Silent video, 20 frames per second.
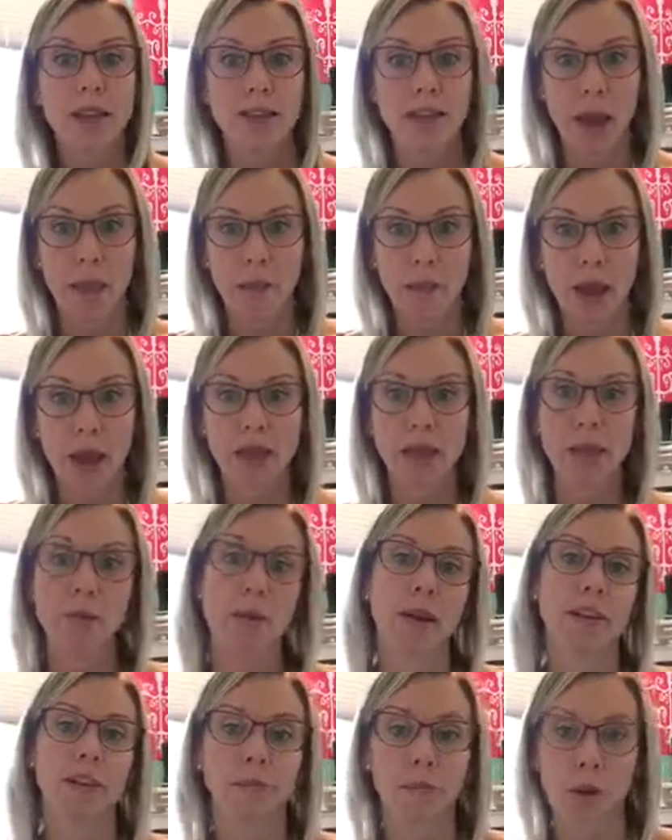They pick the
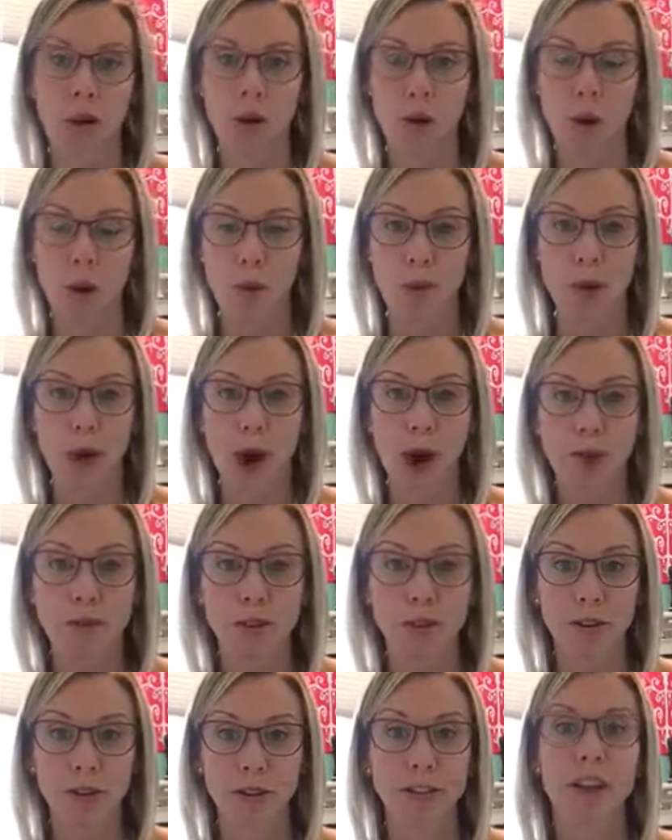months where corporate
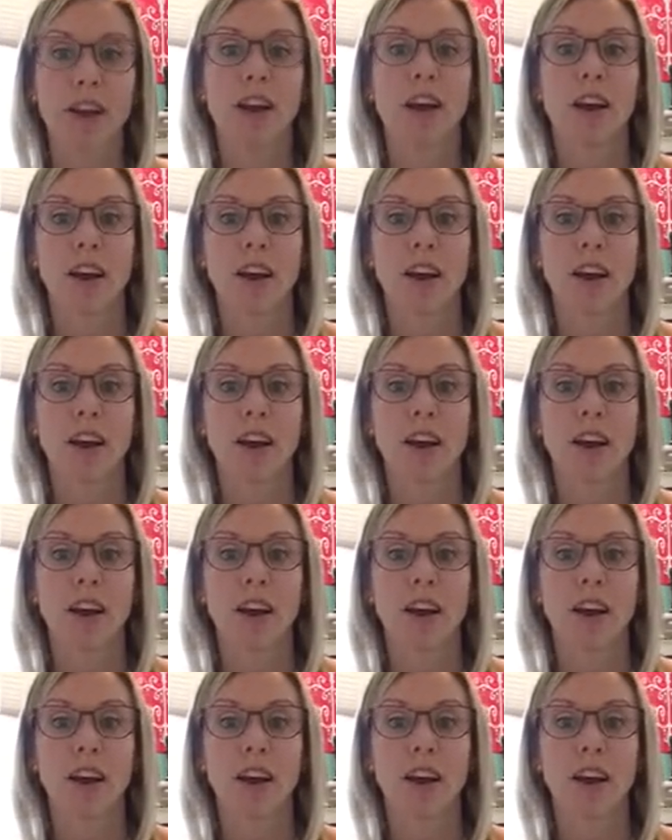offers